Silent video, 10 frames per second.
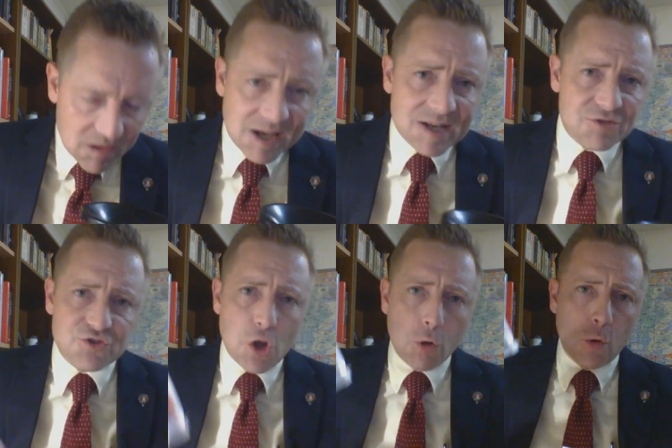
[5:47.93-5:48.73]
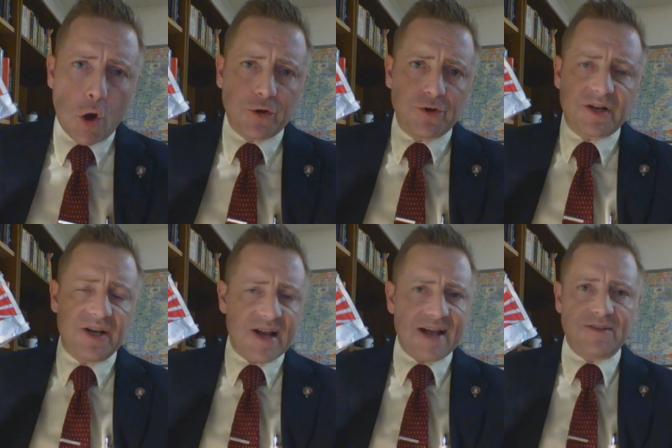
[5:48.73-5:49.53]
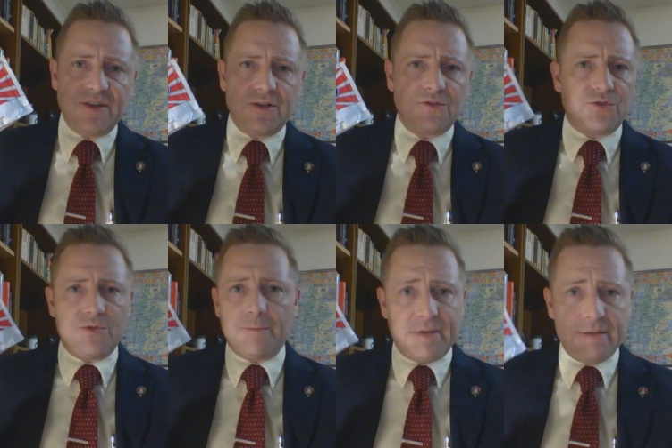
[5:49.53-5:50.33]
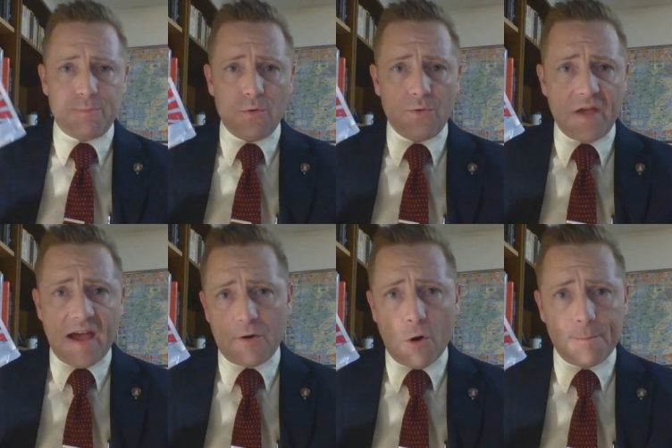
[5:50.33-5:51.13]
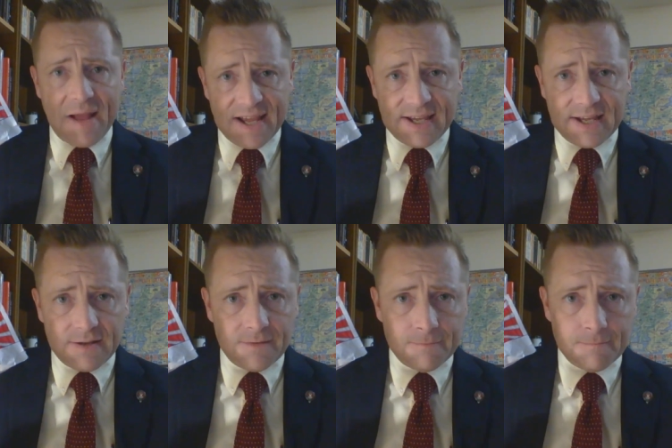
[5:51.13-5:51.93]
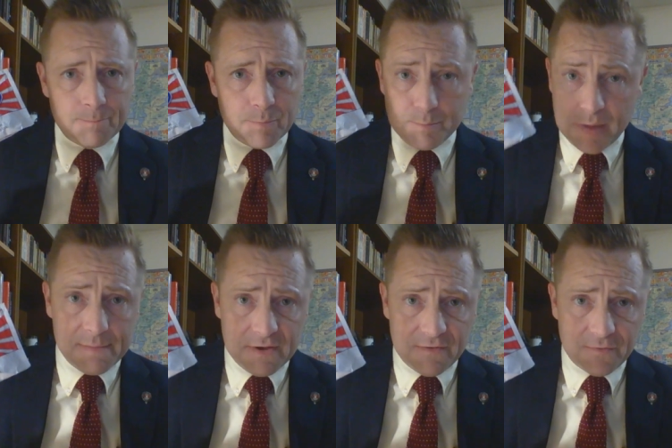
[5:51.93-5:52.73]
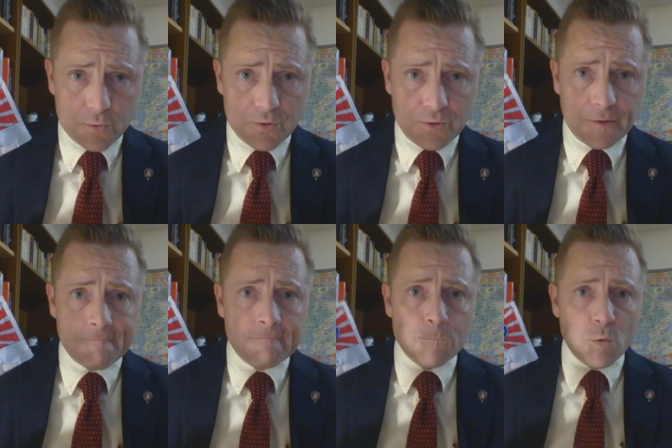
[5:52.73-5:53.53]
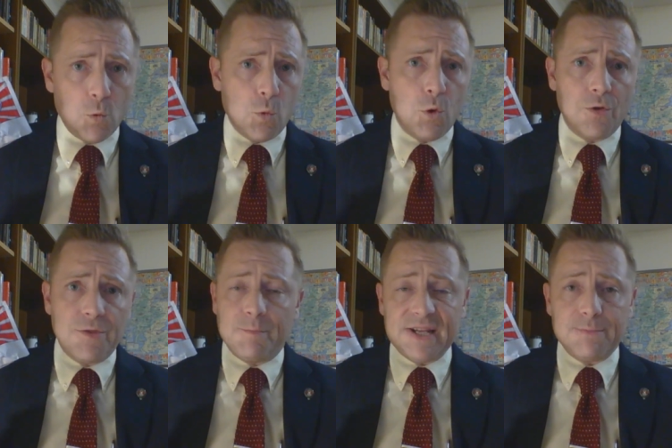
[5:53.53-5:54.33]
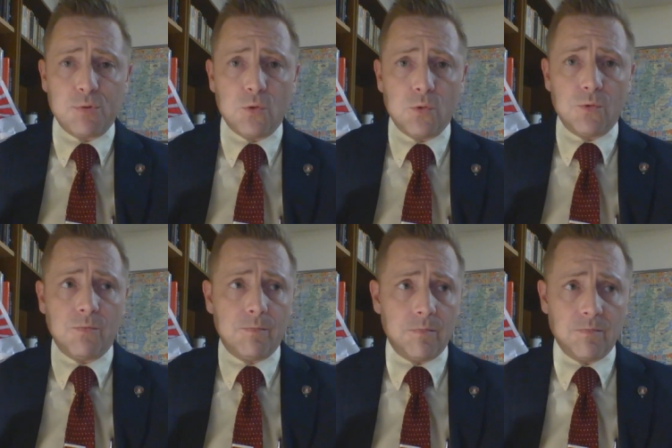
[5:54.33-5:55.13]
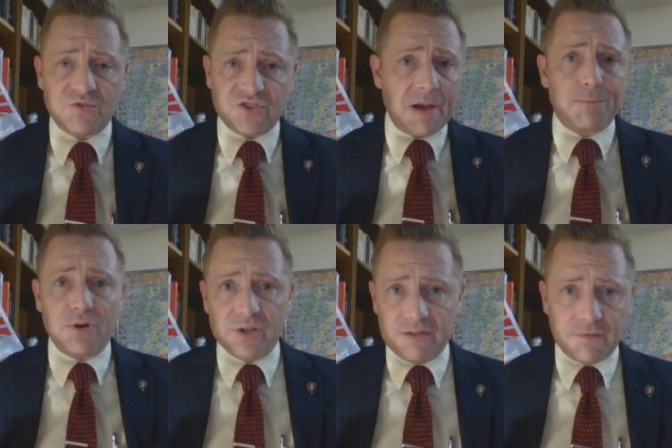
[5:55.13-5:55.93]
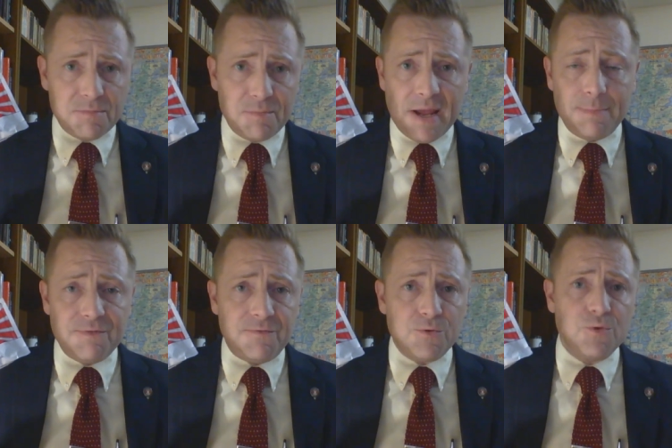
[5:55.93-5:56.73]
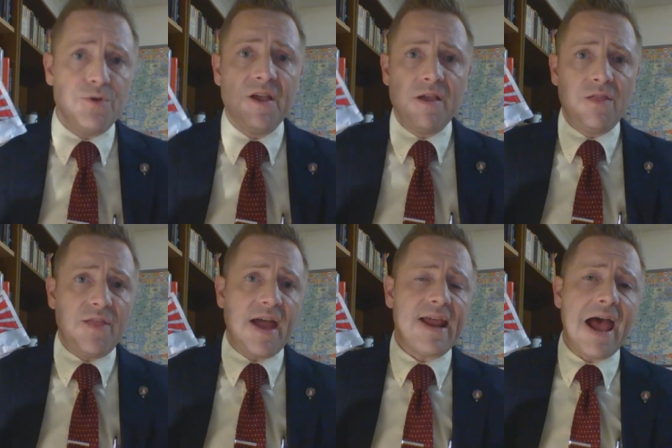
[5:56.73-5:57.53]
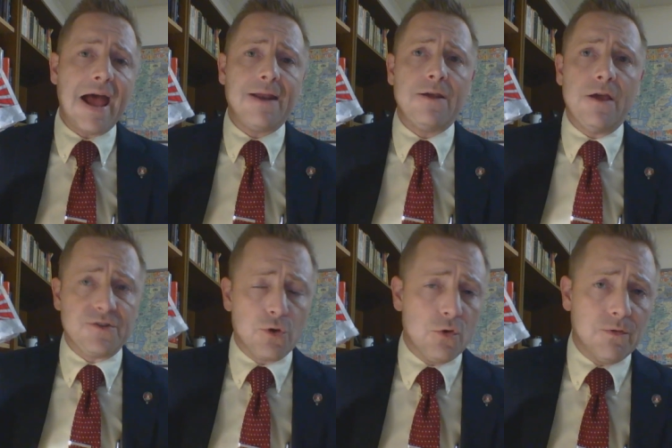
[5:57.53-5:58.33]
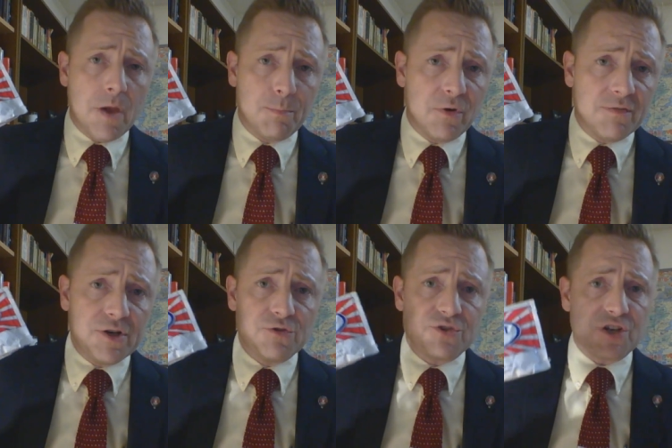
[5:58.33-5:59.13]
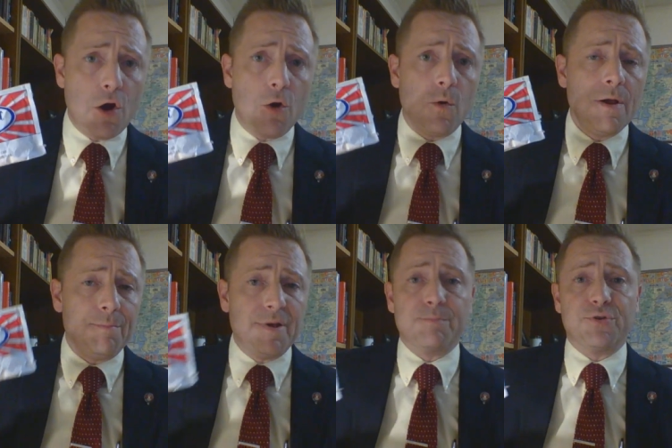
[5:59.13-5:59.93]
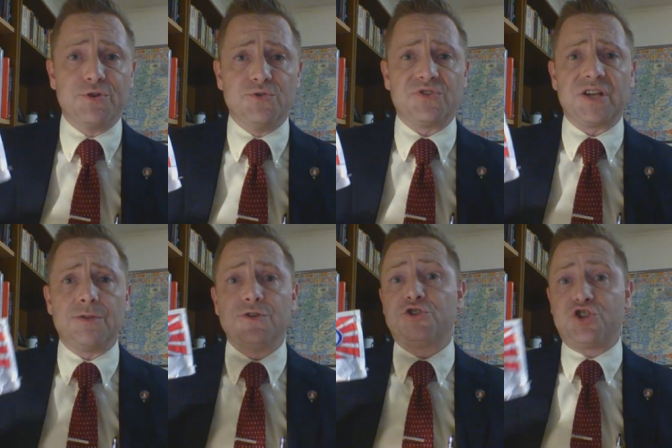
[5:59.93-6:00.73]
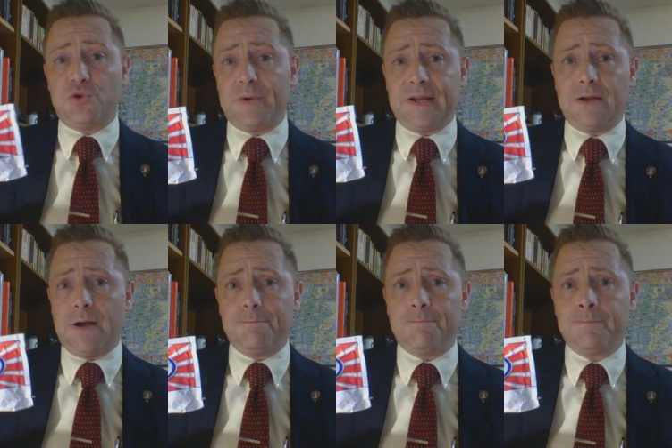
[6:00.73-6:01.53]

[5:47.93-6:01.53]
it is no longer connected to the people that are making baby food or the people separately from the baby food that had until a number of years ago been producing the chewing gum.